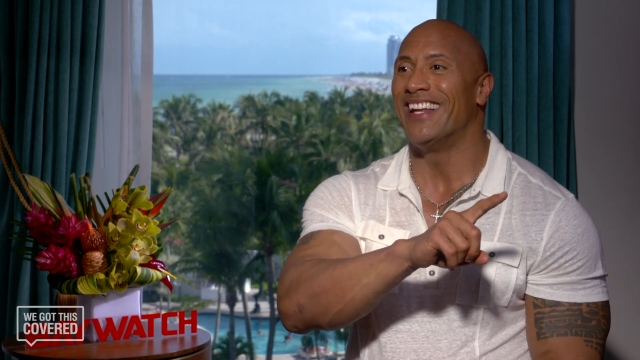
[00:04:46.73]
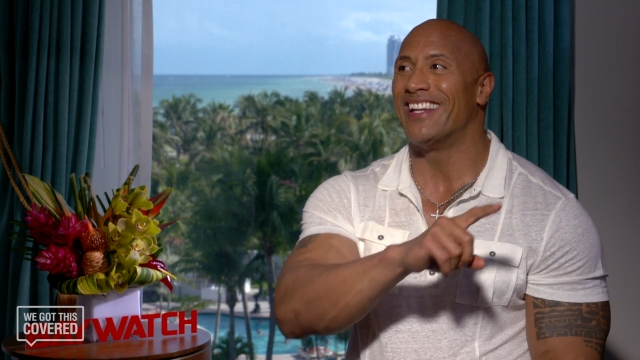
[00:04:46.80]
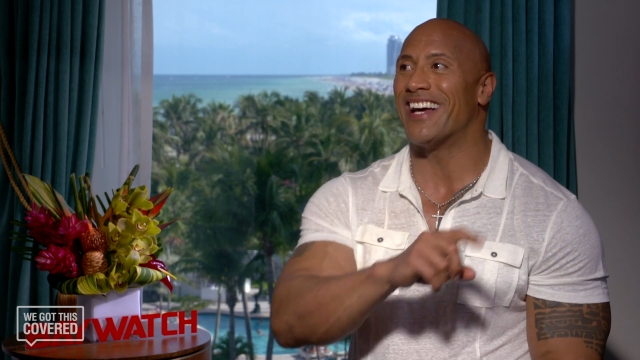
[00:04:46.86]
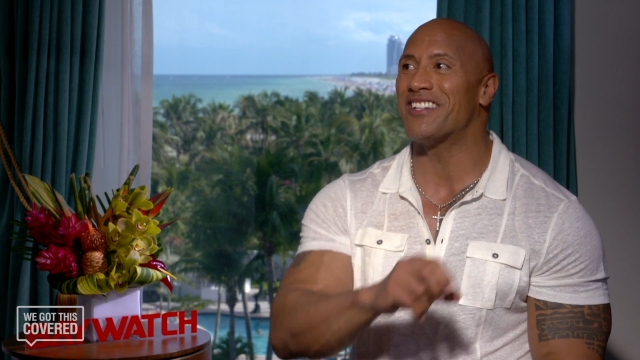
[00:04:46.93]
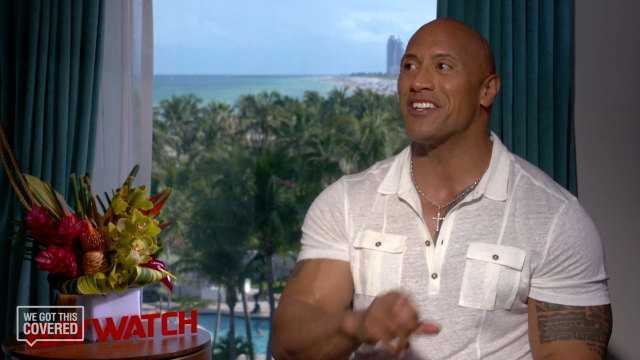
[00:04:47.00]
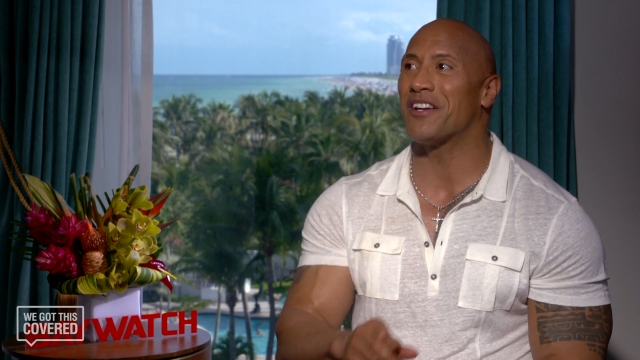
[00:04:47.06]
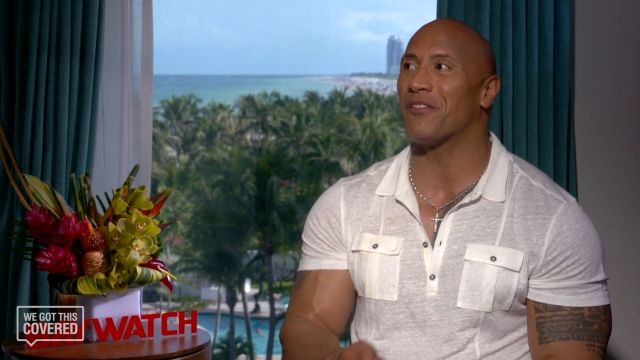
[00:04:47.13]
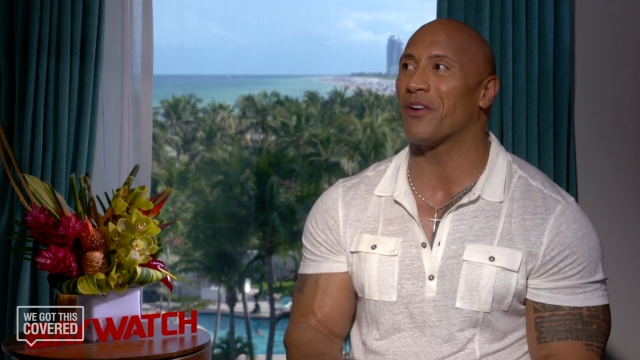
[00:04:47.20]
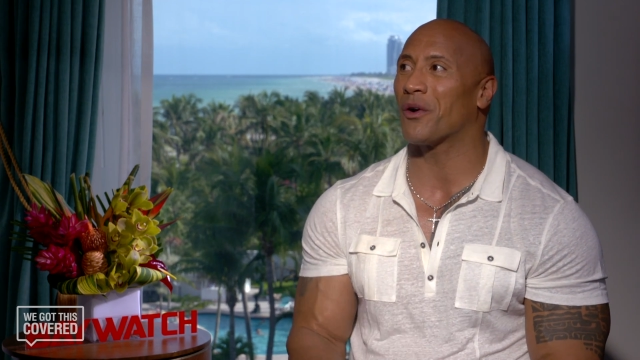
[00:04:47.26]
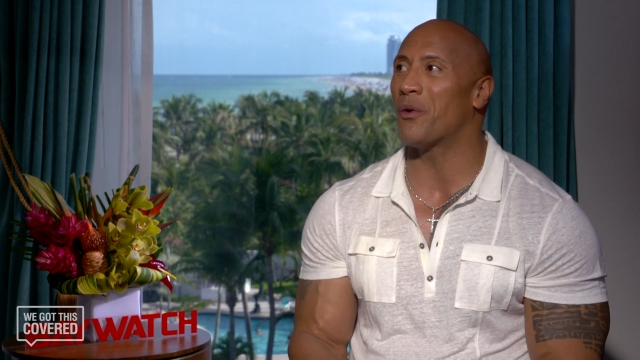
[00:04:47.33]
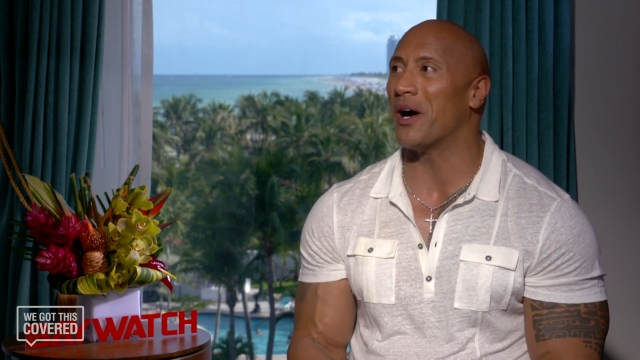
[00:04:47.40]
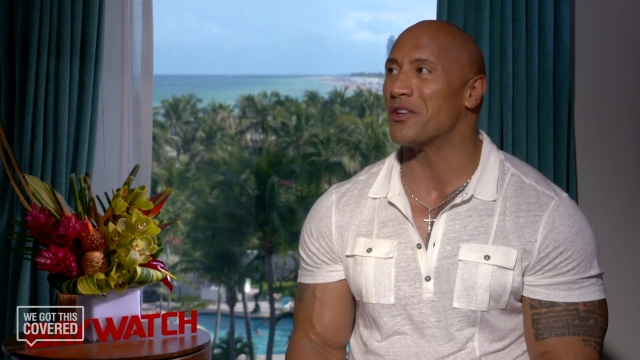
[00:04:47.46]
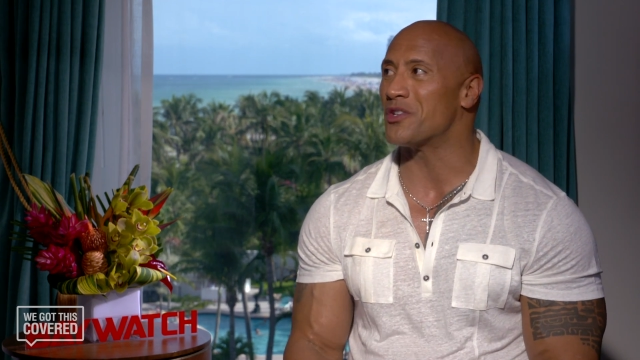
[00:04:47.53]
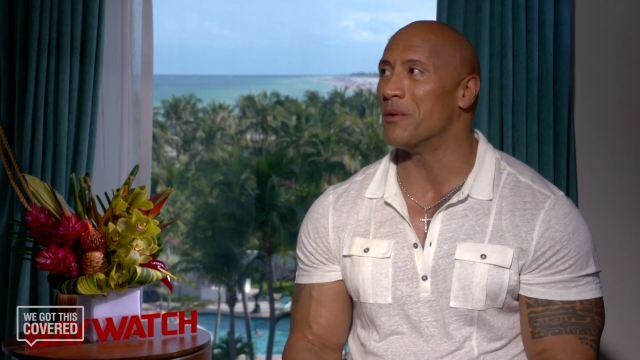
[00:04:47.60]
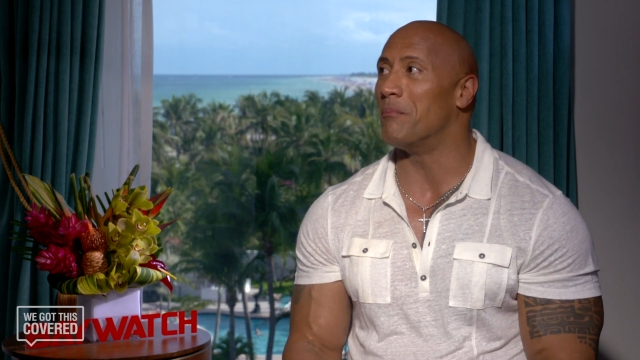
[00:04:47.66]
That's a different
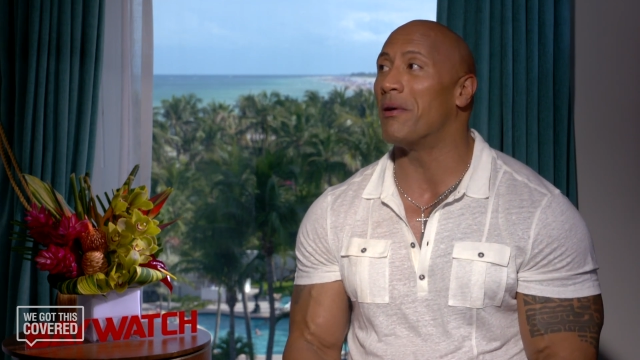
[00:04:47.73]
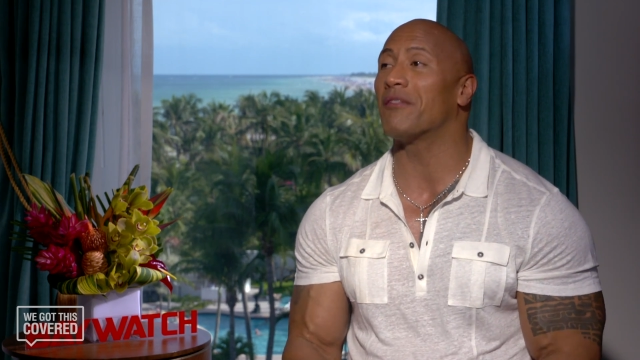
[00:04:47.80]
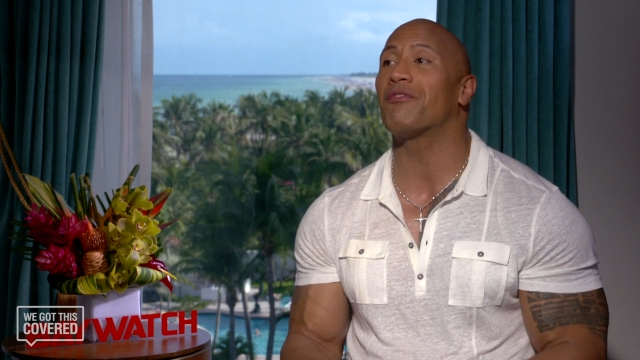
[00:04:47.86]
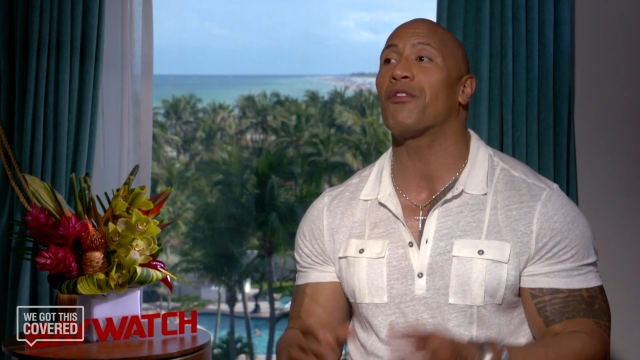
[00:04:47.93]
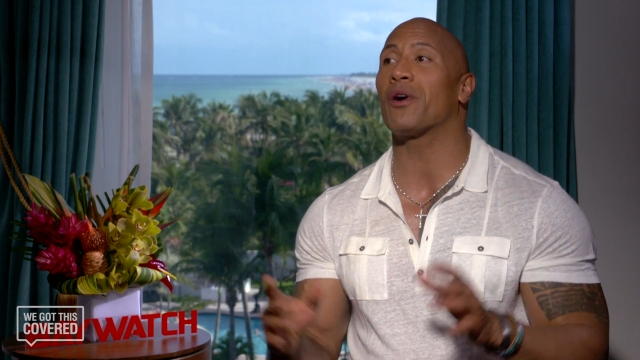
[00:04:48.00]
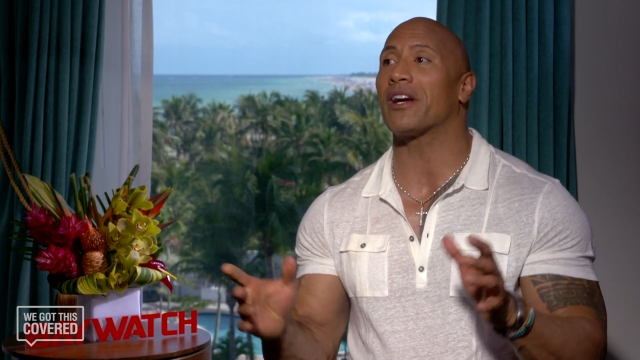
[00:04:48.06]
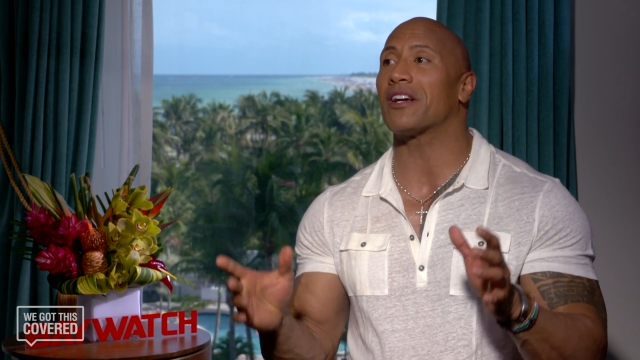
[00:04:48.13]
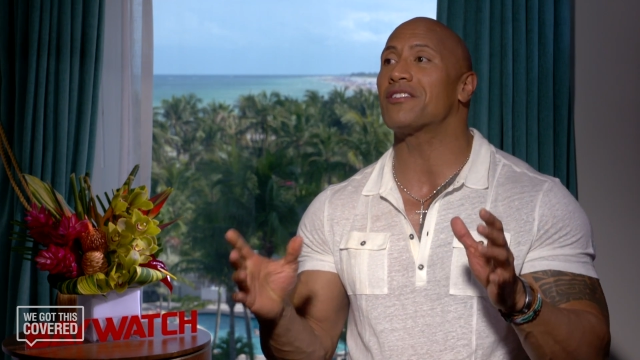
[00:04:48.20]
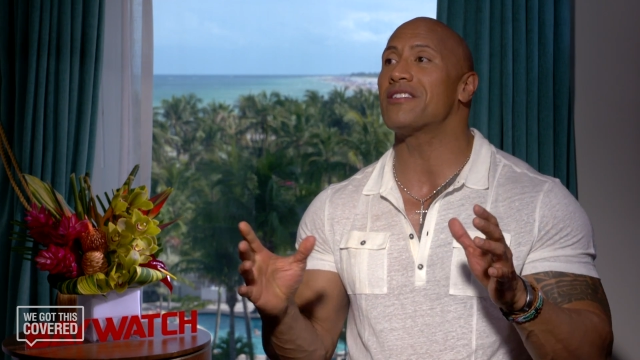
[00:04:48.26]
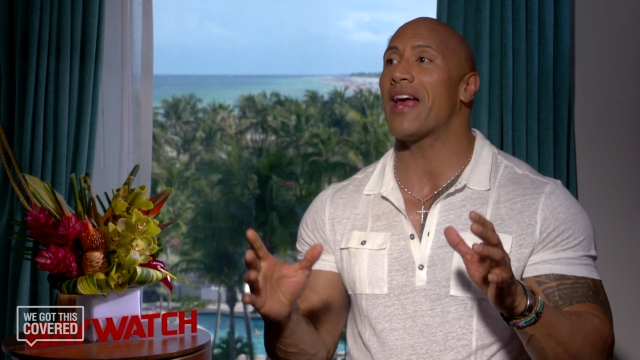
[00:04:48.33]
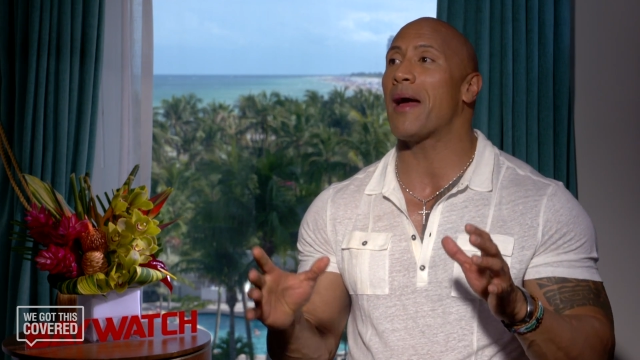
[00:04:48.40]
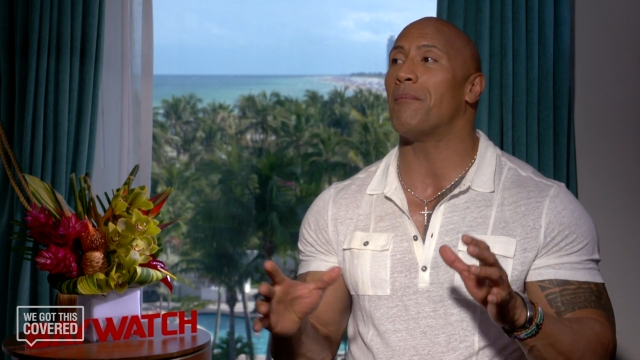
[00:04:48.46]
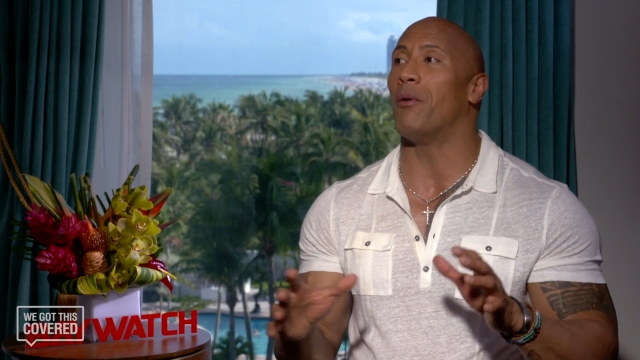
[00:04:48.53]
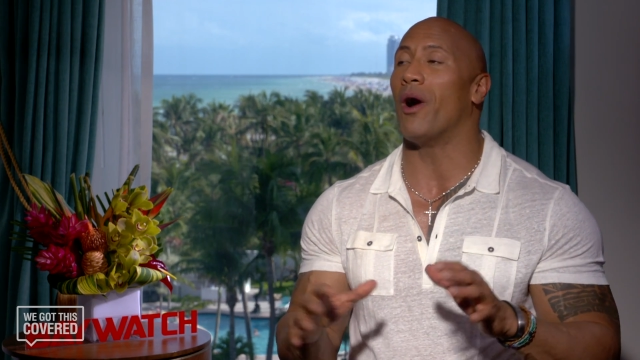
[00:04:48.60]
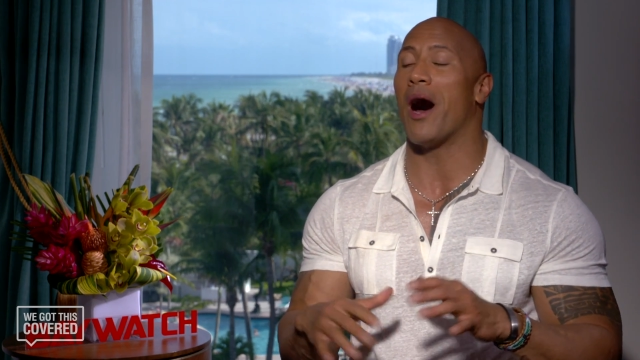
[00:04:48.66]
question. But for
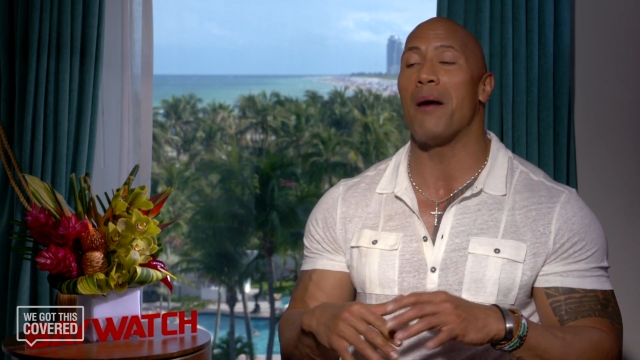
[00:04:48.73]
example,